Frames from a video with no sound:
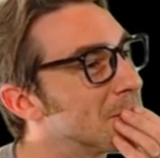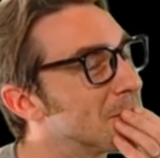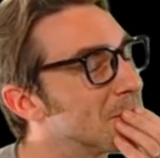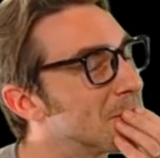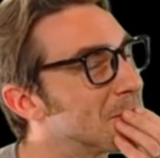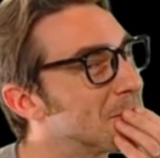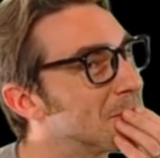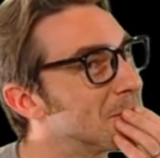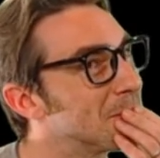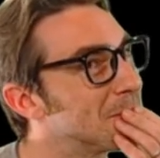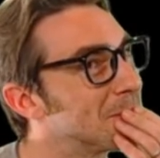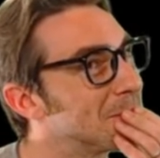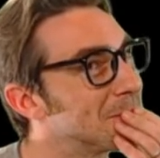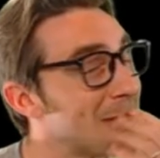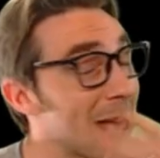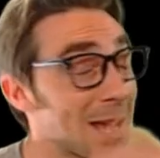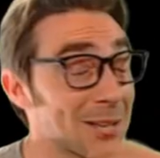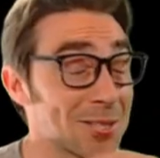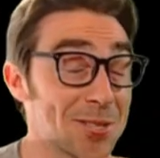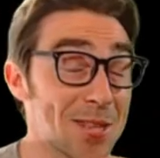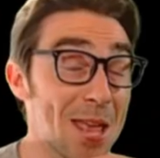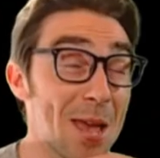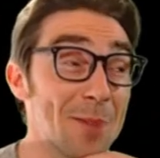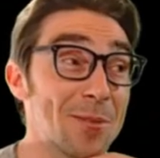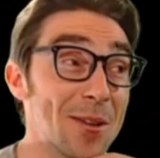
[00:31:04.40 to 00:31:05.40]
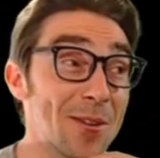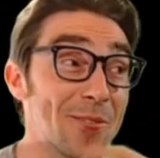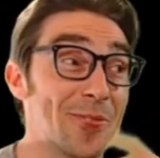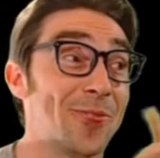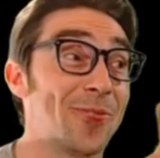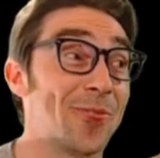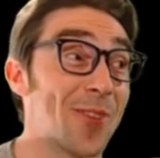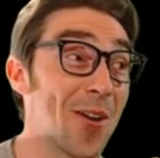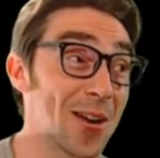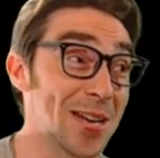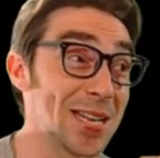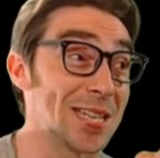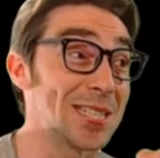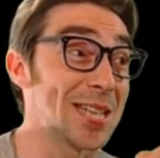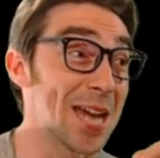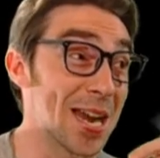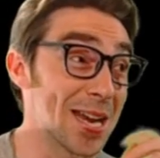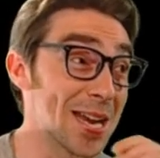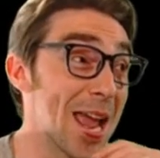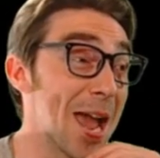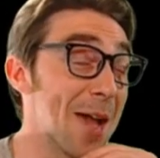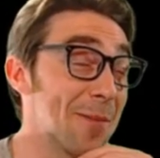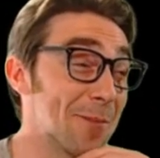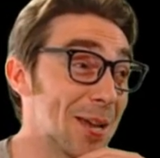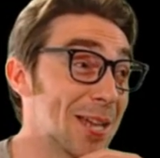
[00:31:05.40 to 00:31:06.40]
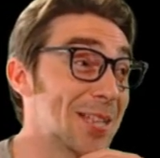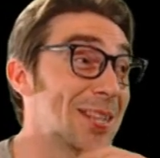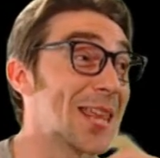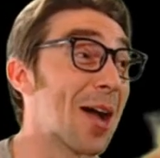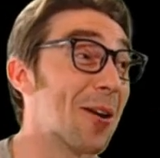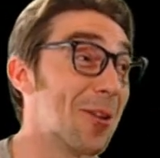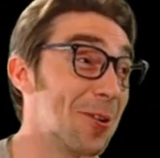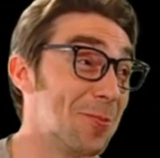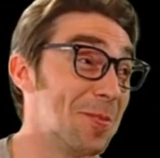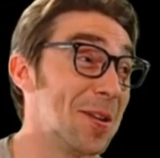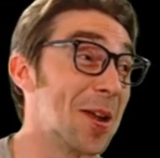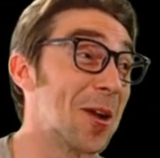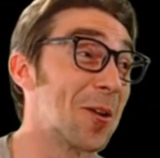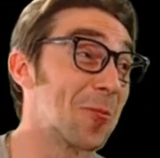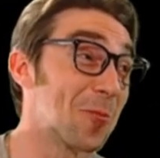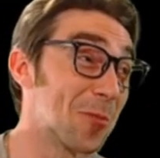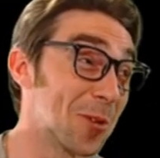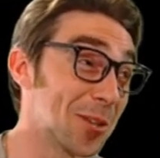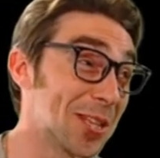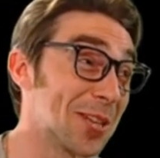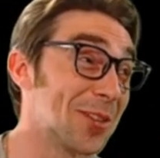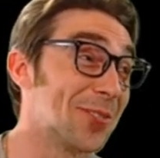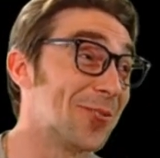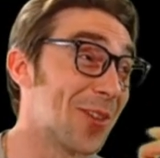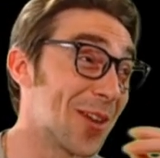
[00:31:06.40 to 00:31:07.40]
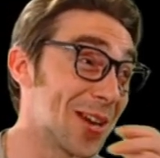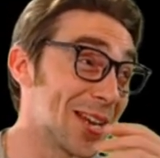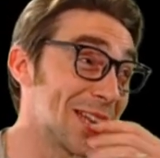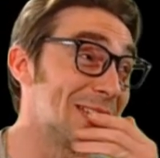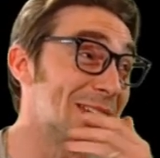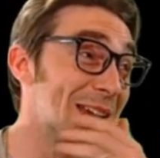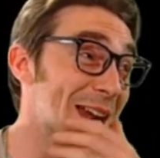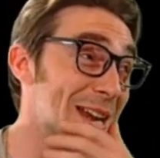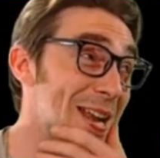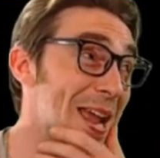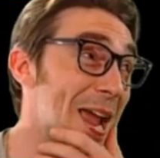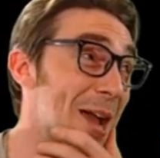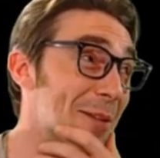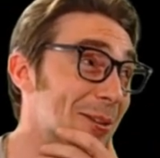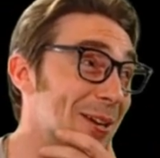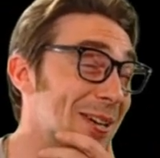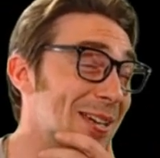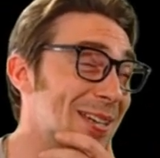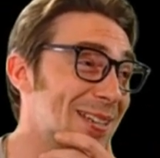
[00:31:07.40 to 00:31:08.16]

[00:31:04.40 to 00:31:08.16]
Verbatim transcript: I'll walk. Actually, her. that'd be a funny dynamic. Right? That would be a really funny dynamic.